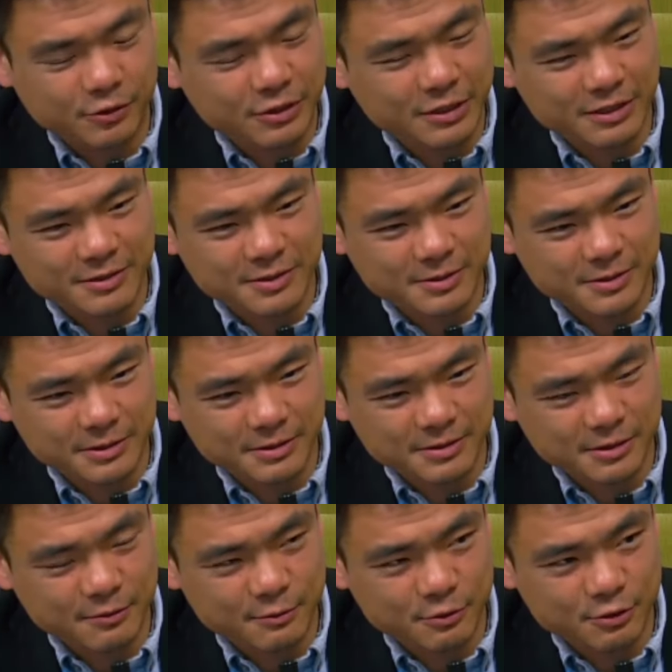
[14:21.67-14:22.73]
Does the
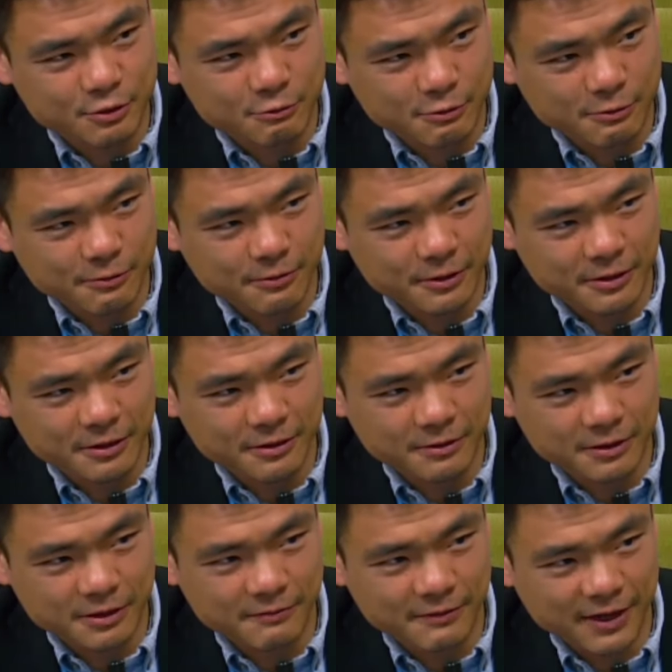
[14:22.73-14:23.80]
Secretary General think
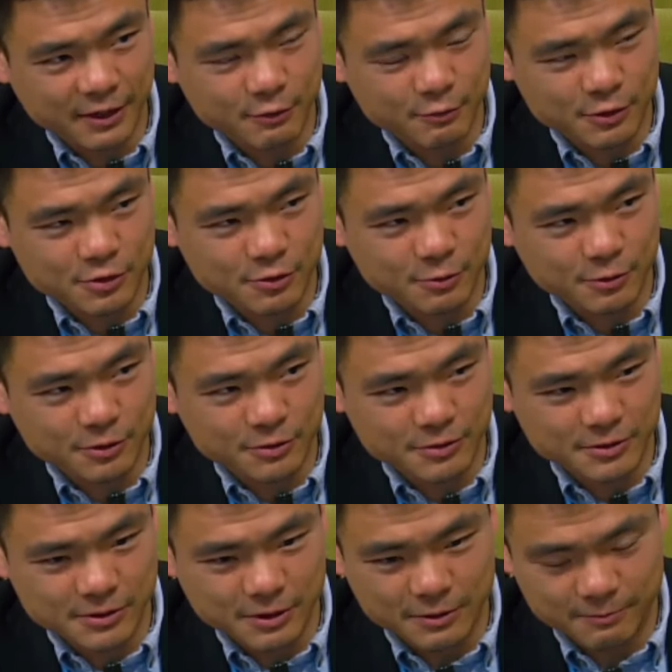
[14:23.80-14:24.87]
the evacuation
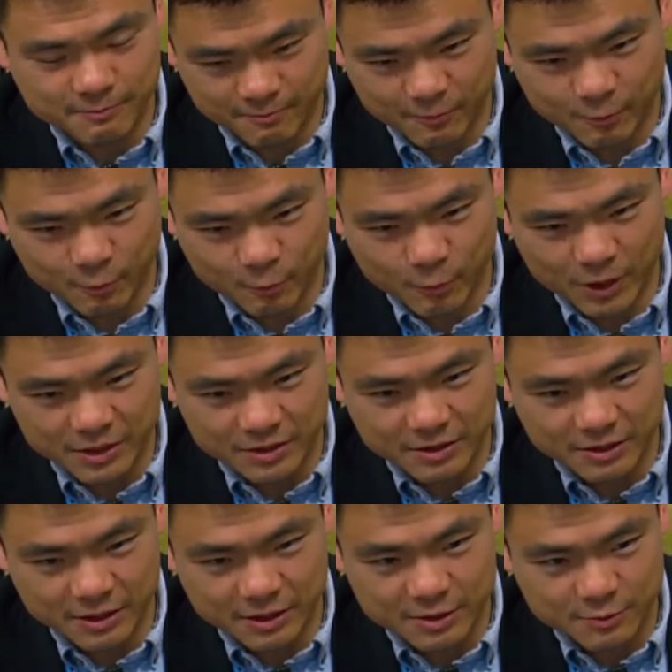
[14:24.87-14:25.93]
orders are what
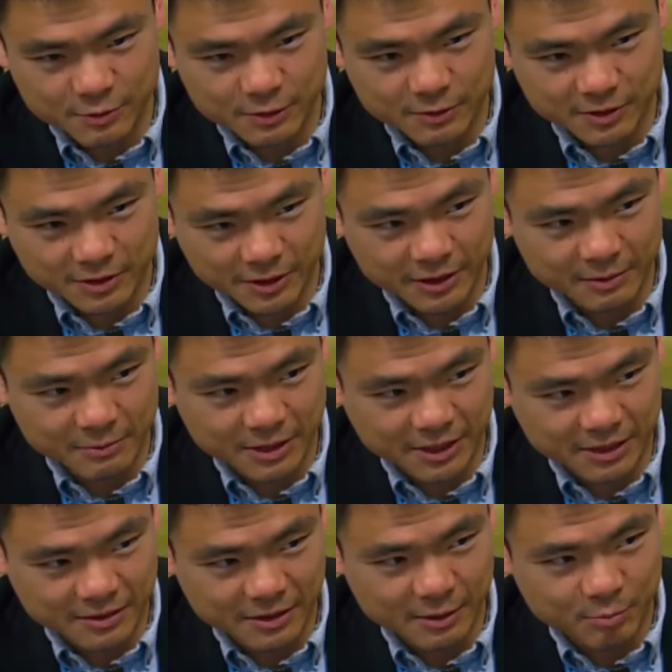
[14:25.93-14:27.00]
the Israel claimed,
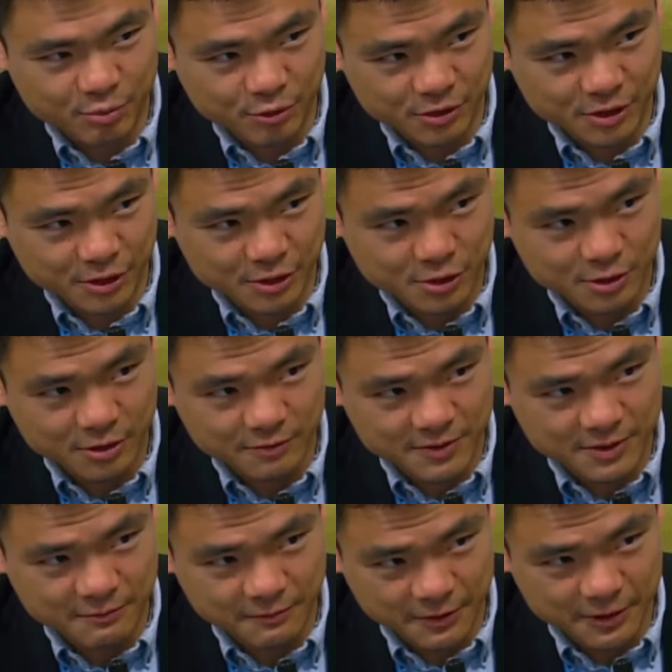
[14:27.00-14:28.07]
that a protection of
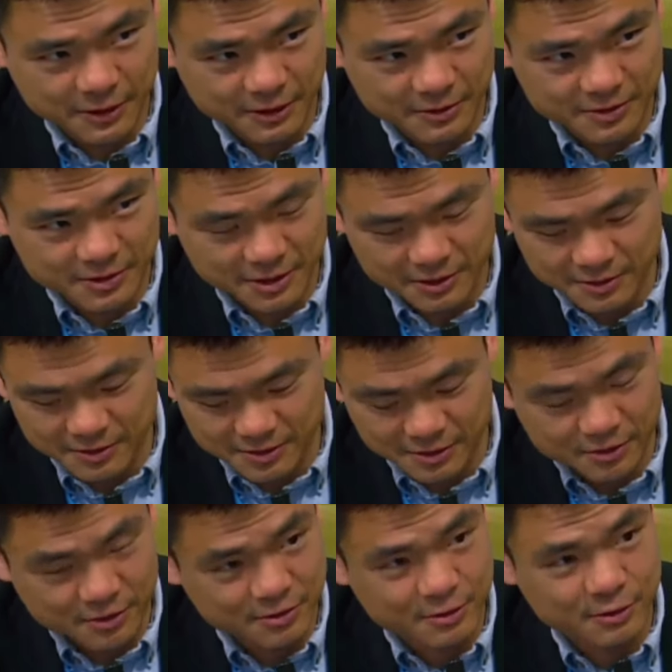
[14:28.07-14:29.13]
civilians in
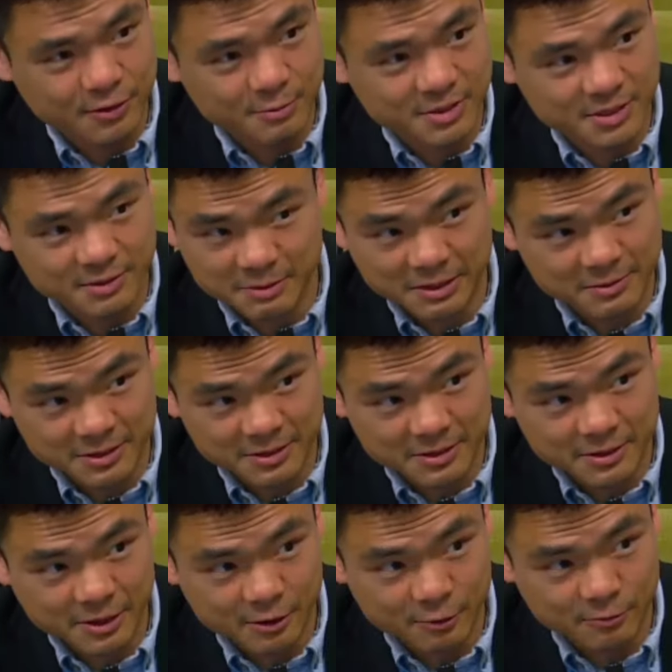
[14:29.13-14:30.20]
such a circumstances now?